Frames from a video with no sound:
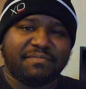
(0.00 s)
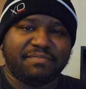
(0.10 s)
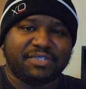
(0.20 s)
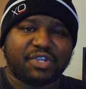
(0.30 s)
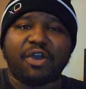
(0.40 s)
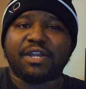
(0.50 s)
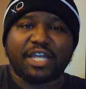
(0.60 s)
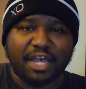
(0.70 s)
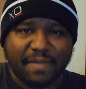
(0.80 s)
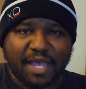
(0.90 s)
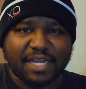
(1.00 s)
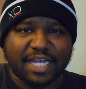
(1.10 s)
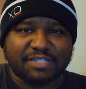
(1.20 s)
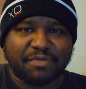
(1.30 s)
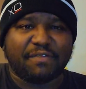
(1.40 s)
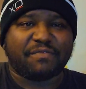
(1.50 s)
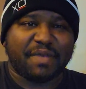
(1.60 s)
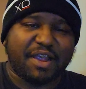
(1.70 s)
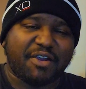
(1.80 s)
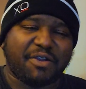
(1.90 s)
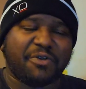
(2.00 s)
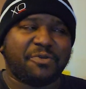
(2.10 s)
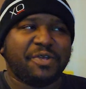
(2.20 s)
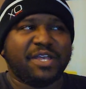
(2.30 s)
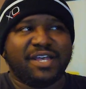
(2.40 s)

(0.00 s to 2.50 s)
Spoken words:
starting to come out next month from Arrow.